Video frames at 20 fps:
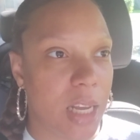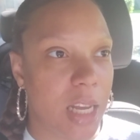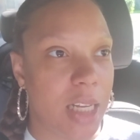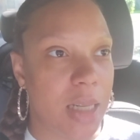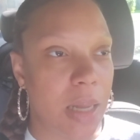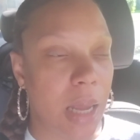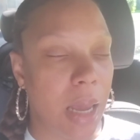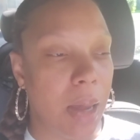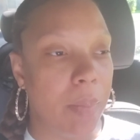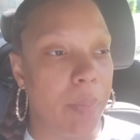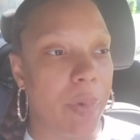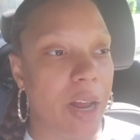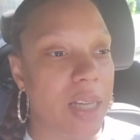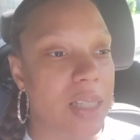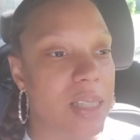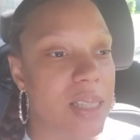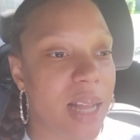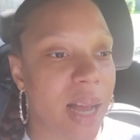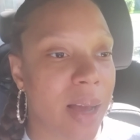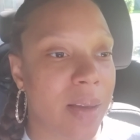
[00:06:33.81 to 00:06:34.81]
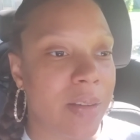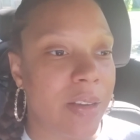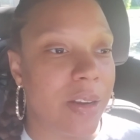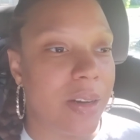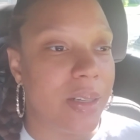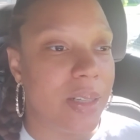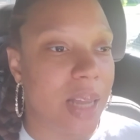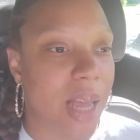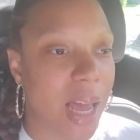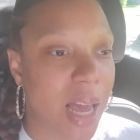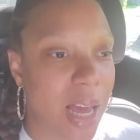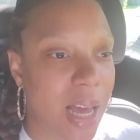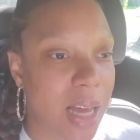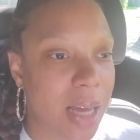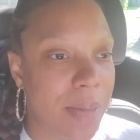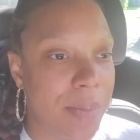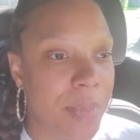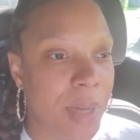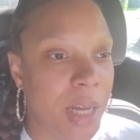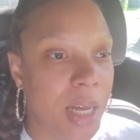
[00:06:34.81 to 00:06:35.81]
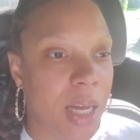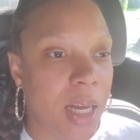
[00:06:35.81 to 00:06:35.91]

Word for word: it it breaks down your name